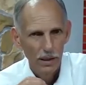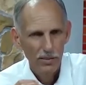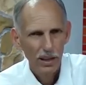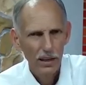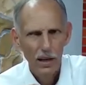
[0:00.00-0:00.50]

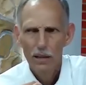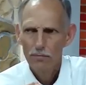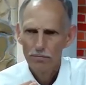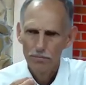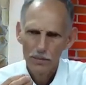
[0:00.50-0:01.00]
He said,
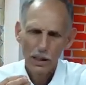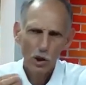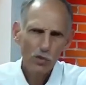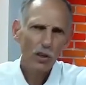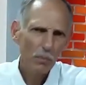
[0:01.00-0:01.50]
it
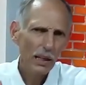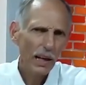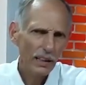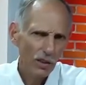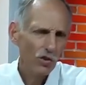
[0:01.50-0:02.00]
looks to me
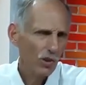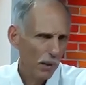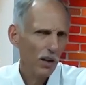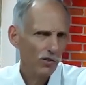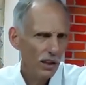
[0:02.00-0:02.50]
like this is
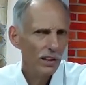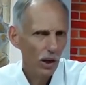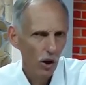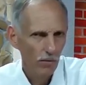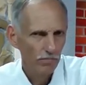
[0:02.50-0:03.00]
about a Sunday
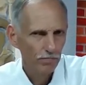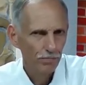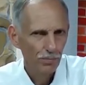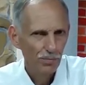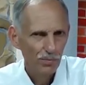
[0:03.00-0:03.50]
law.
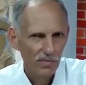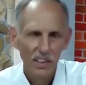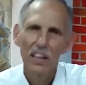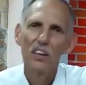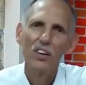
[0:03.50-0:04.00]

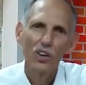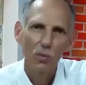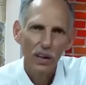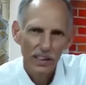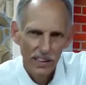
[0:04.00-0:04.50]
You
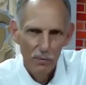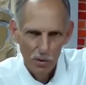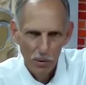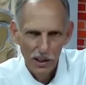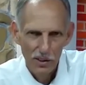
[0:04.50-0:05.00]
know what they
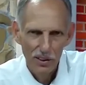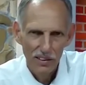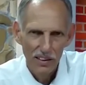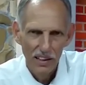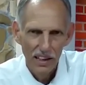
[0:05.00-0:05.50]
responded?
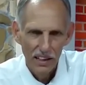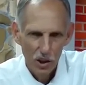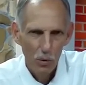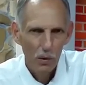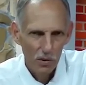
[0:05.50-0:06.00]

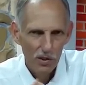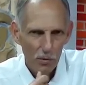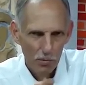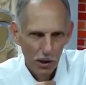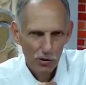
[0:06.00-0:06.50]
You know what was
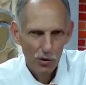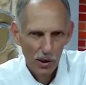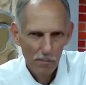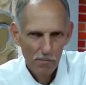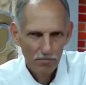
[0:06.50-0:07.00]
their response to
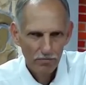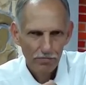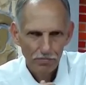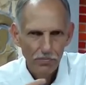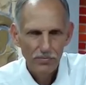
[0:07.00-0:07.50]
him?
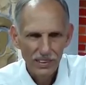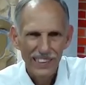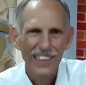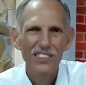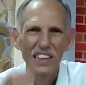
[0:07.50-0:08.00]

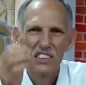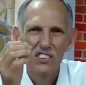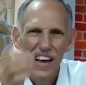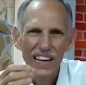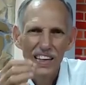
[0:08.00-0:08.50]
That's
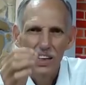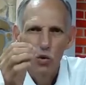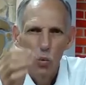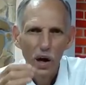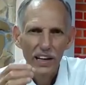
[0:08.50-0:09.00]
exactly
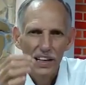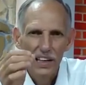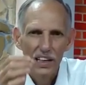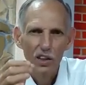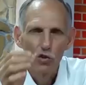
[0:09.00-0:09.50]
what
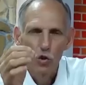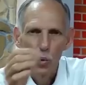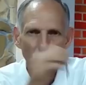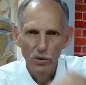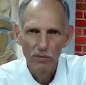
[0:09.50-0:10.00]
it is,
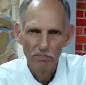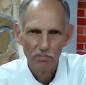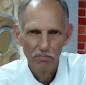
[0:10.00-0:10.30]
quote.